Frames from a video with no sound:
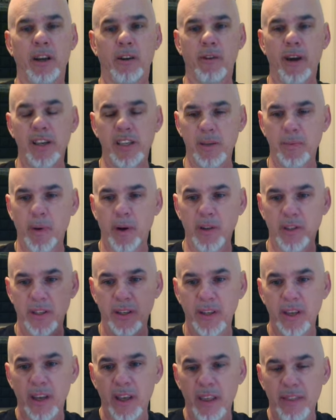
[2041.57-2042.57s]
crazy
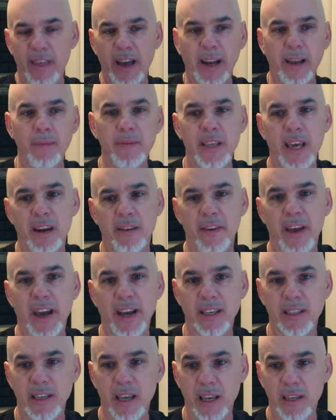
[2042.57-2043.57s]
person, that comes out of
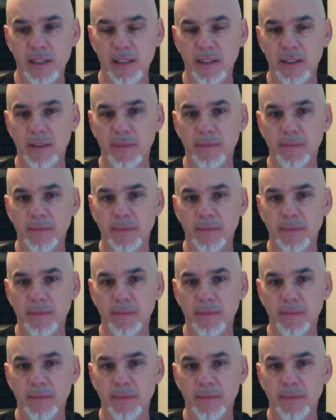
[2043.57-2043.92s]
excess.